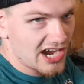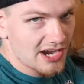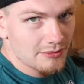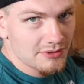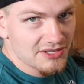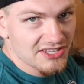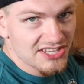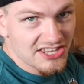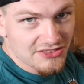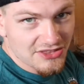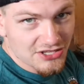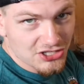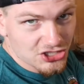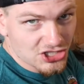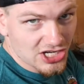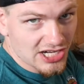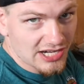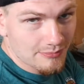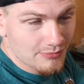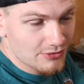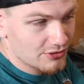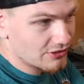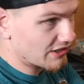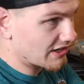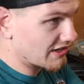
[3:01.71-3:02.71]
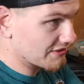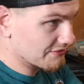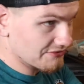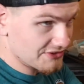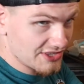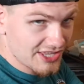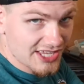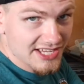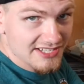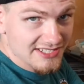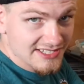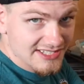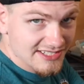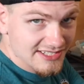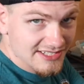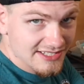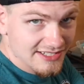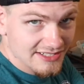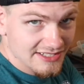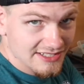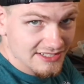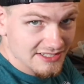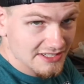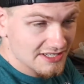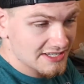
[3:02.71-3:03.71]
within the chamber of this,
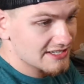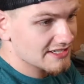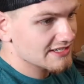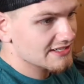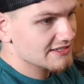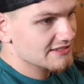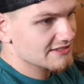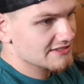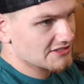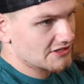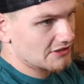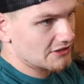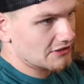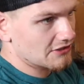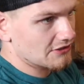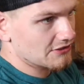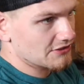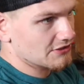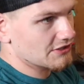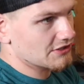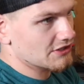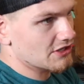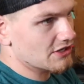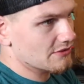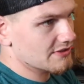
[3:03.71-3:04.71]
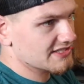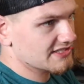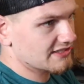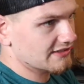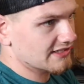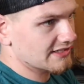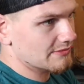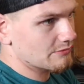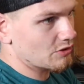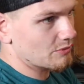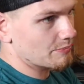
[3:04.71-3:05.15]
so you can always clean more